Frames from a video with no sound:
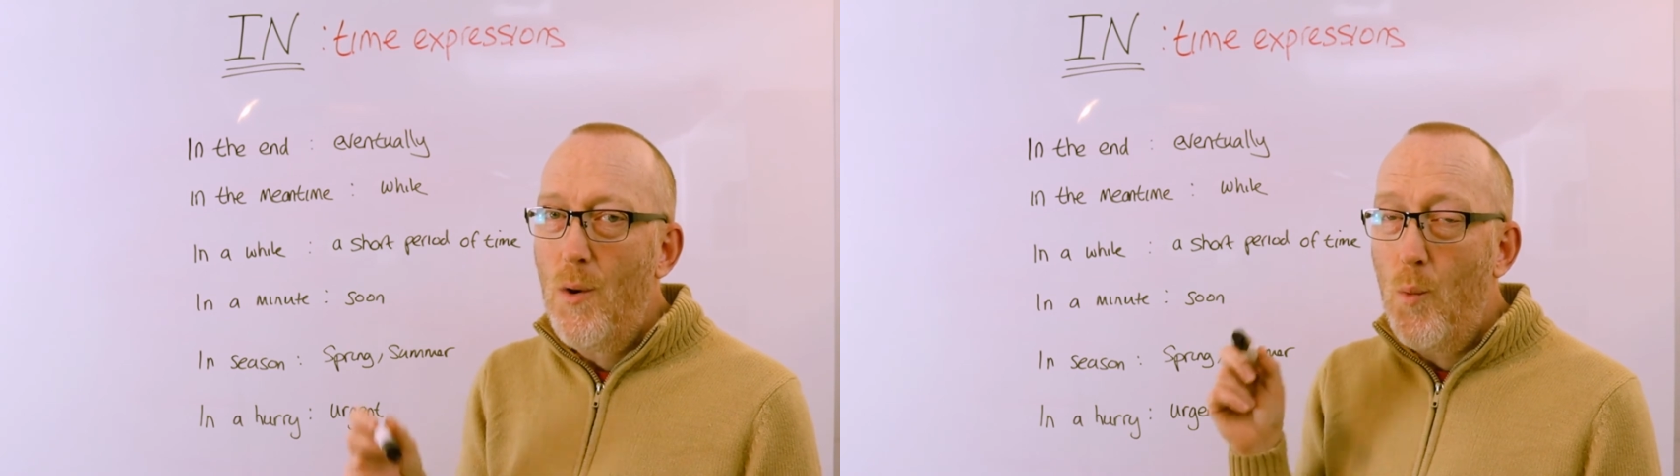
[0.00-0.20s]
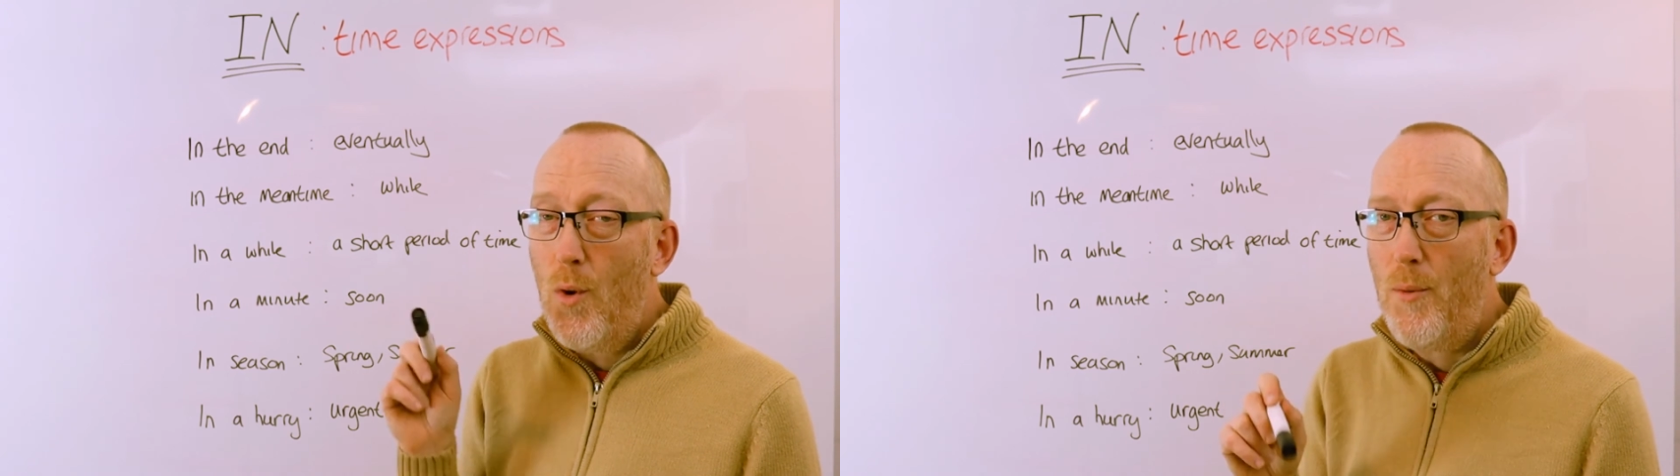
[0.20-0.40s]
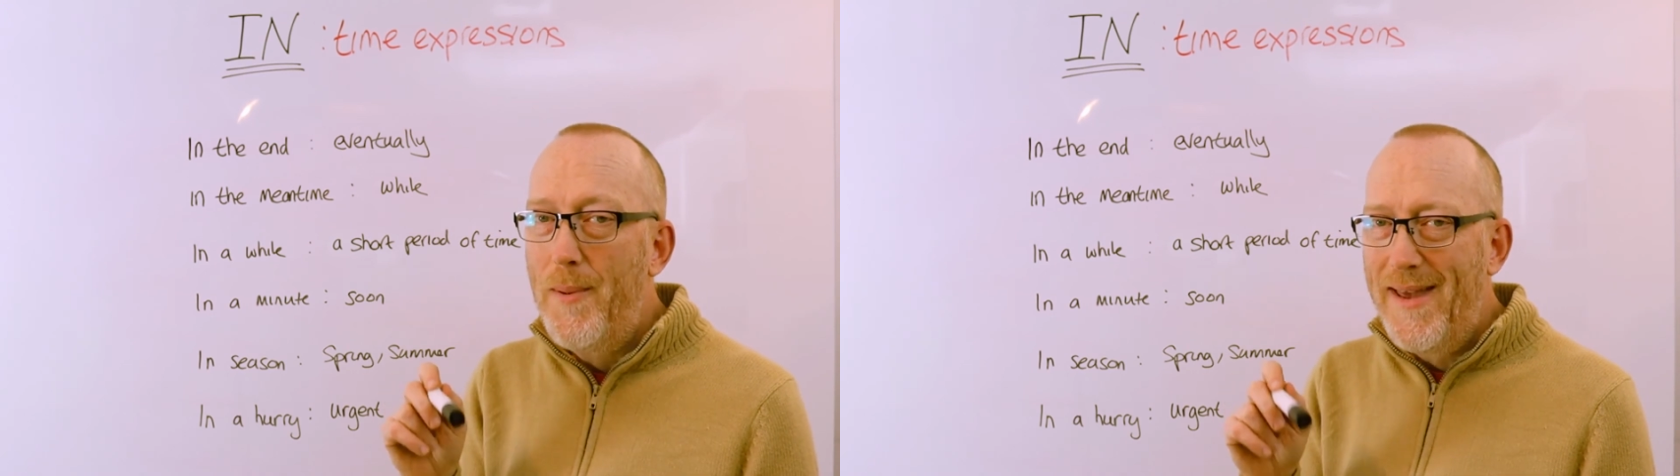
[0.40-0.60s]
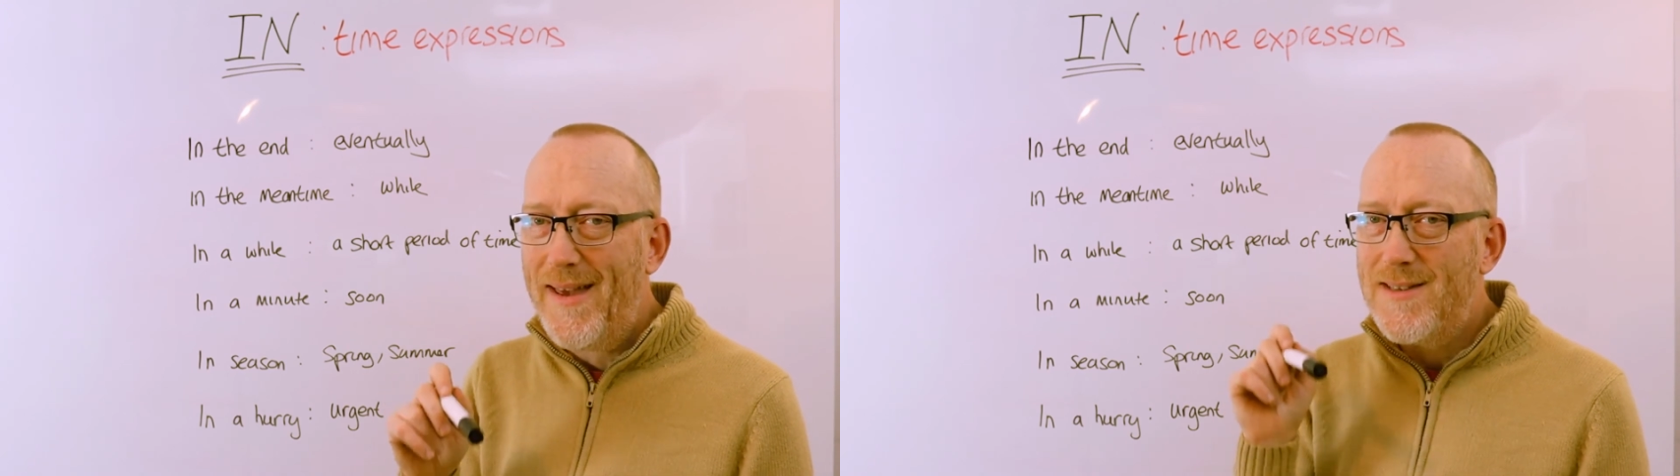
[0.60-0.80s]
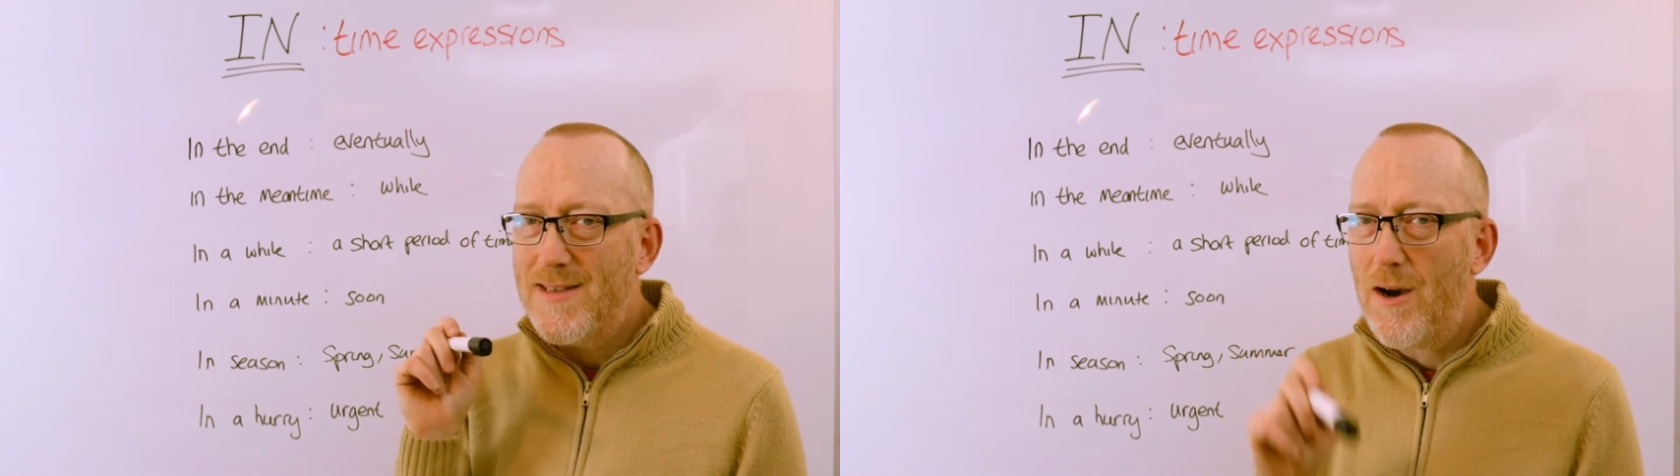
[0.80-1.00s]
will
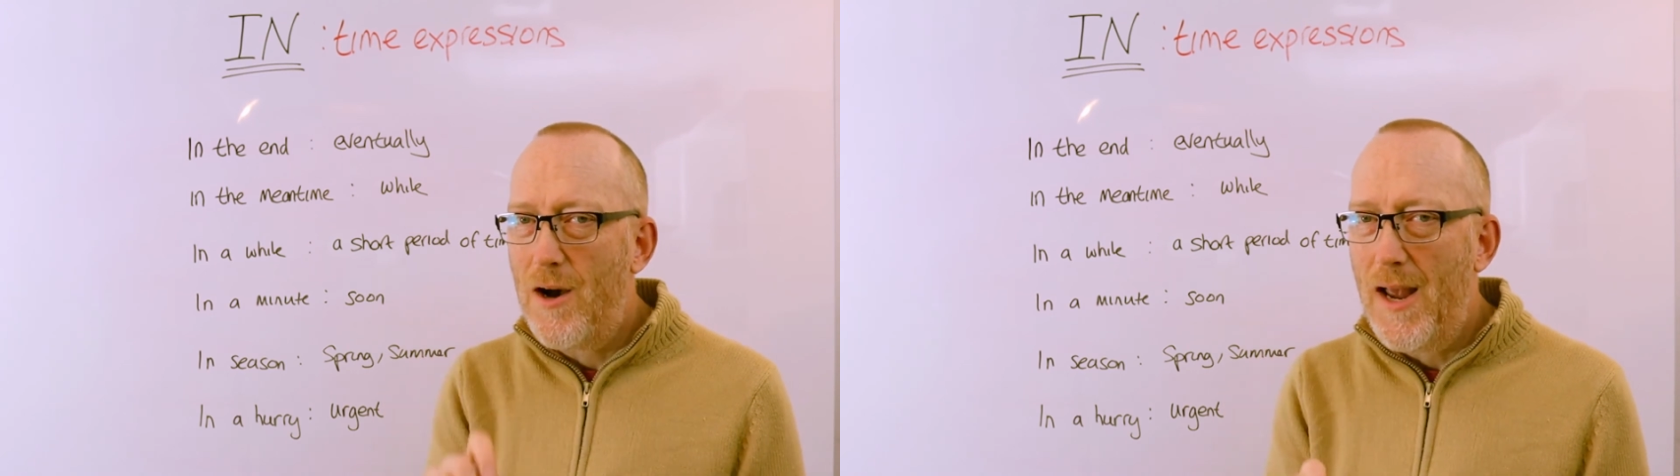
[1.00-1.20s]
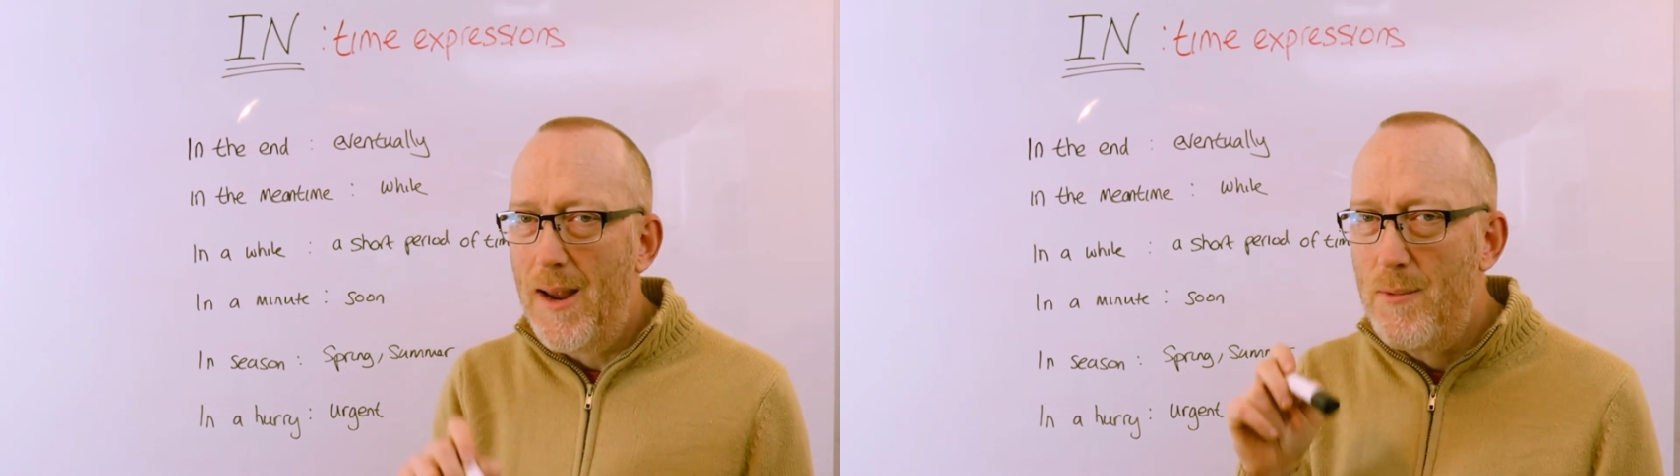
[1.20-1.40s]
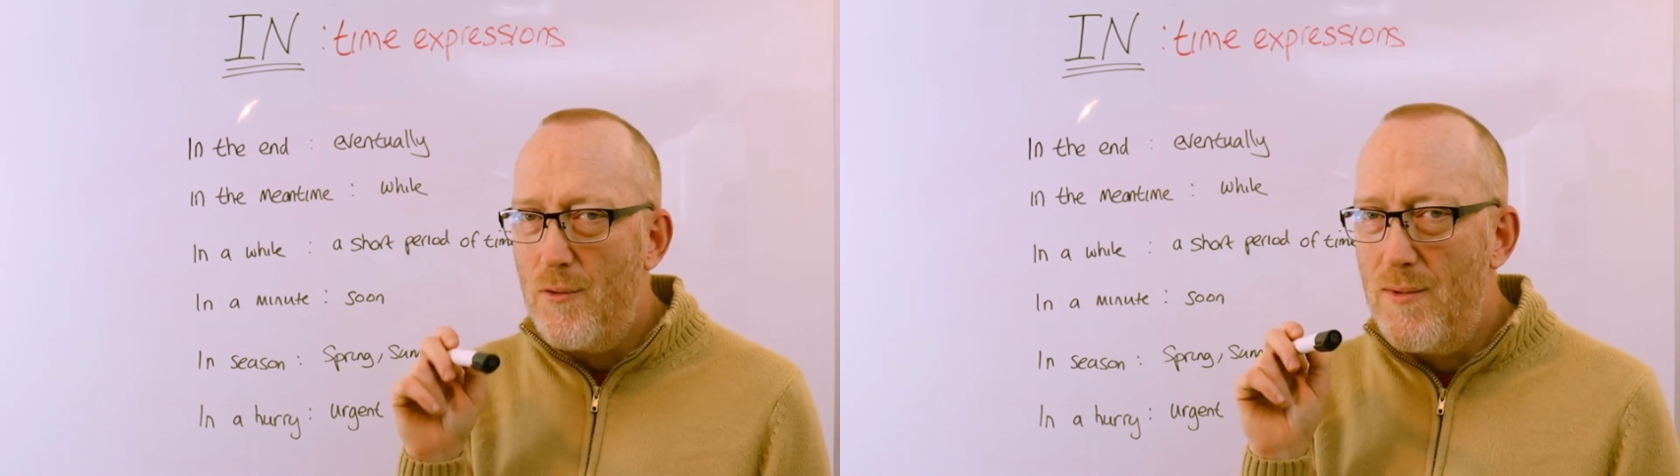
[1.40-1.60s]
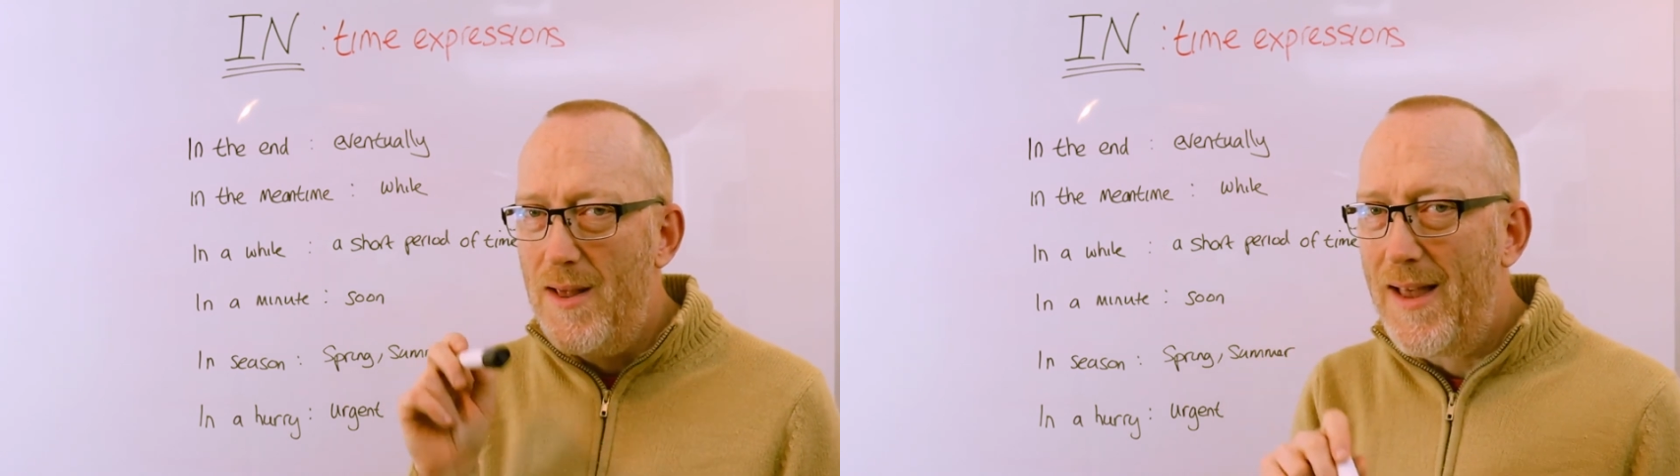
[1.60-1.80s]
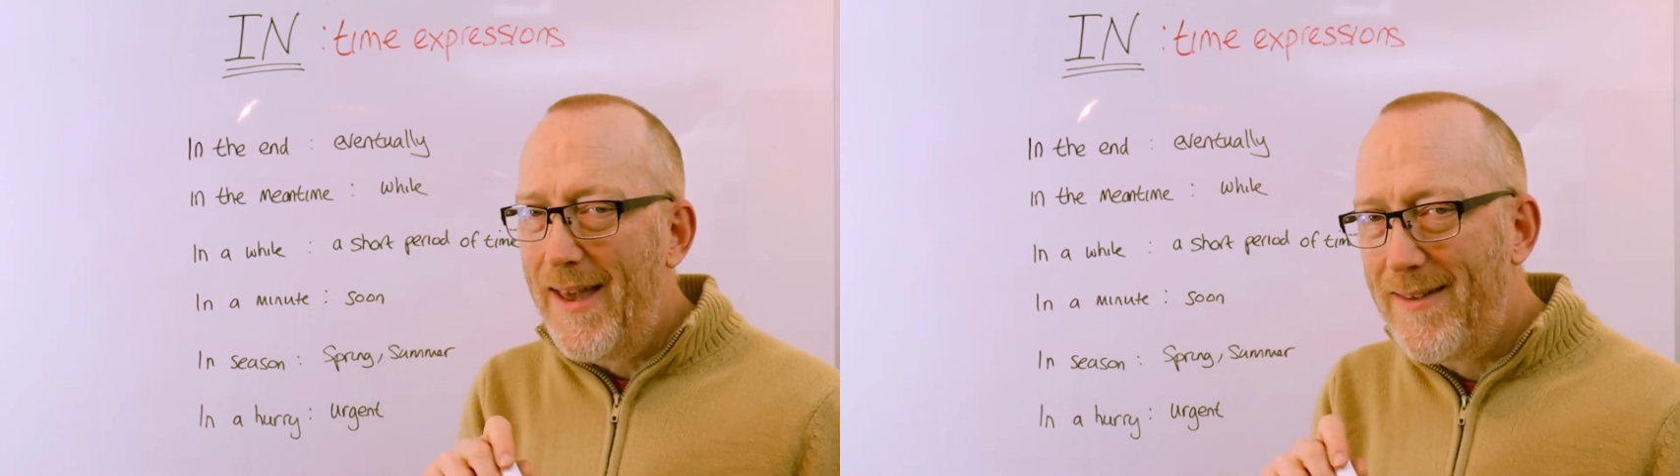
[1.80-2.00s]
be time
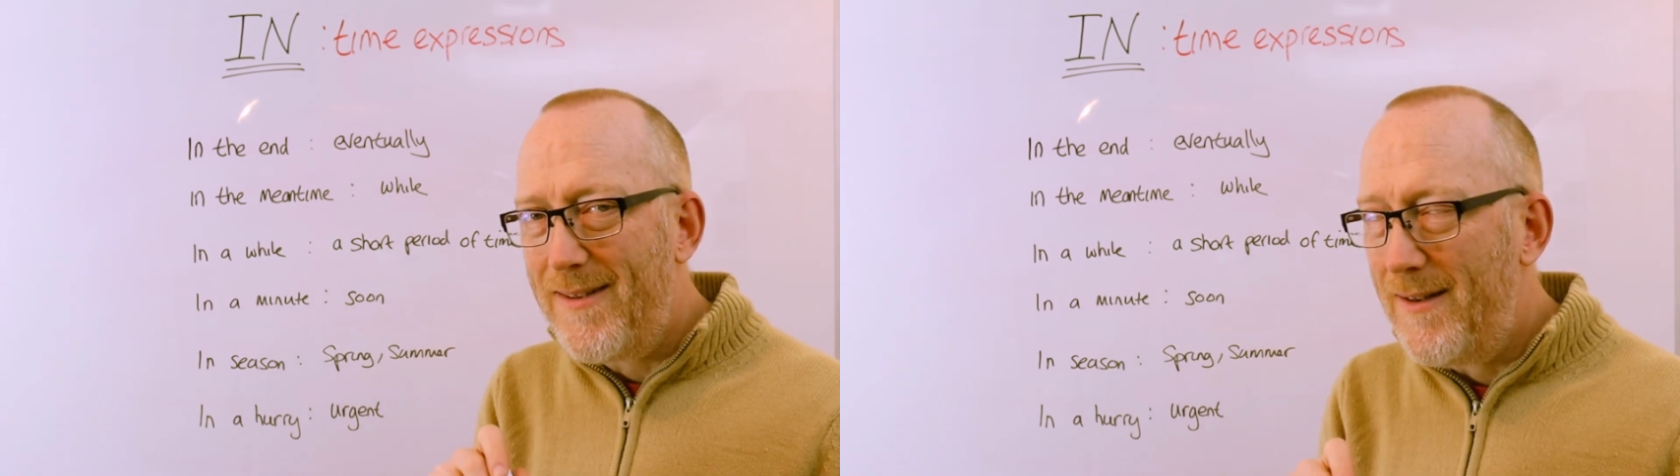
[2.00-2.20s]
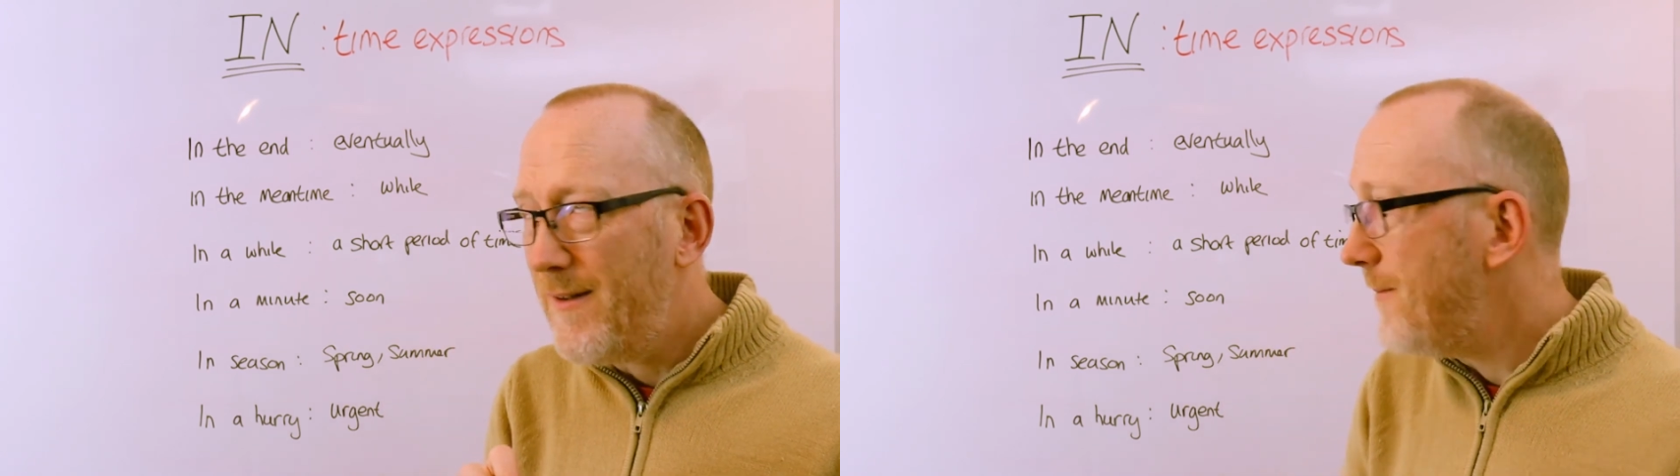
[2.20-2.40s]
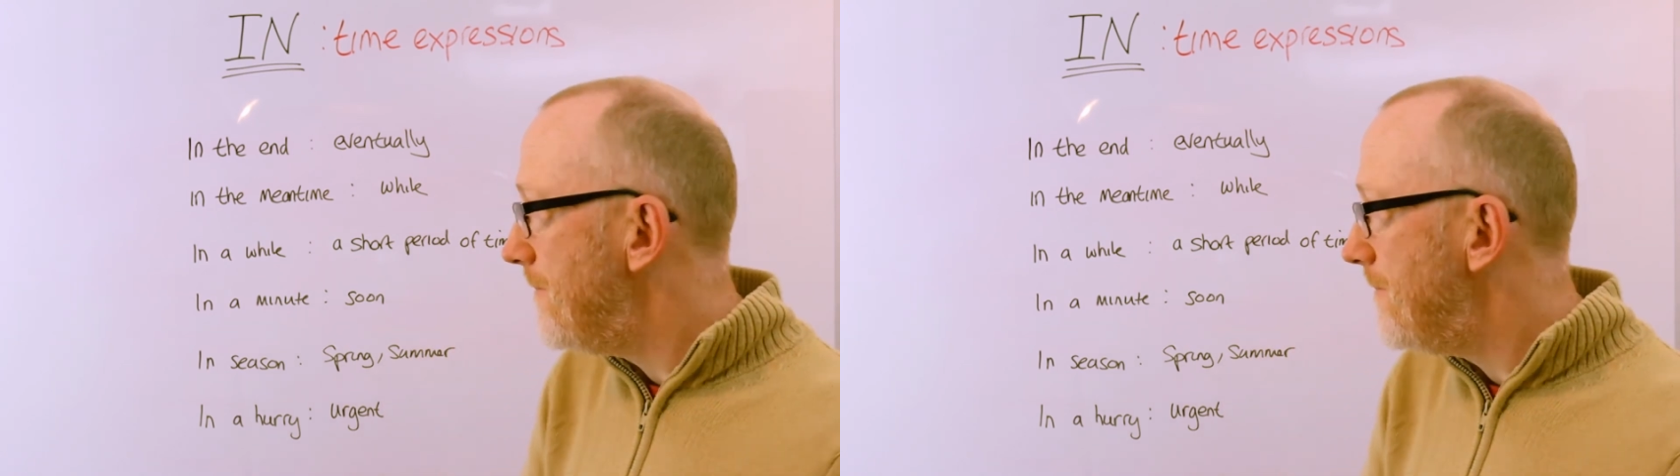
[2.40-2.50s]
related.